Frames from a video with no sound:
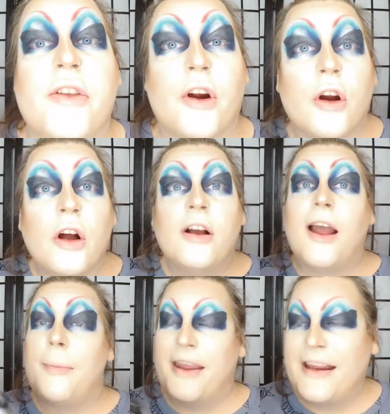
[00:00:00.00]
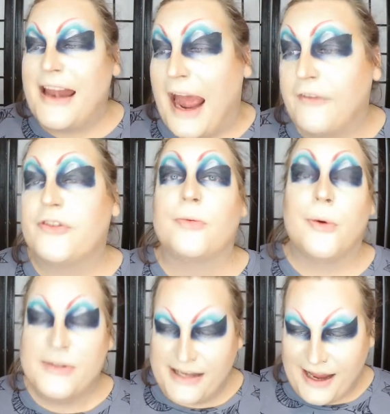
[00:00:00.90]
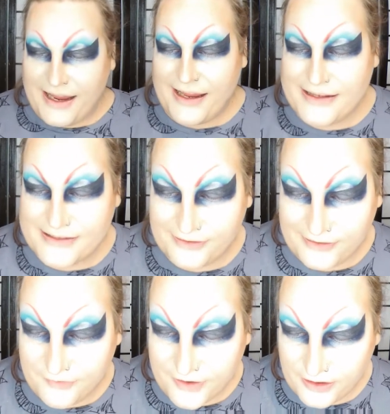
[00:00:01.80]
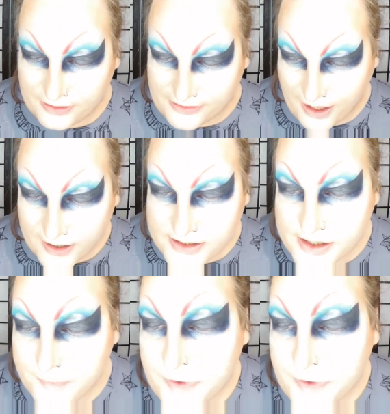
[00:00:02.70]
the girl coming in after Rosé is Olivia Lux,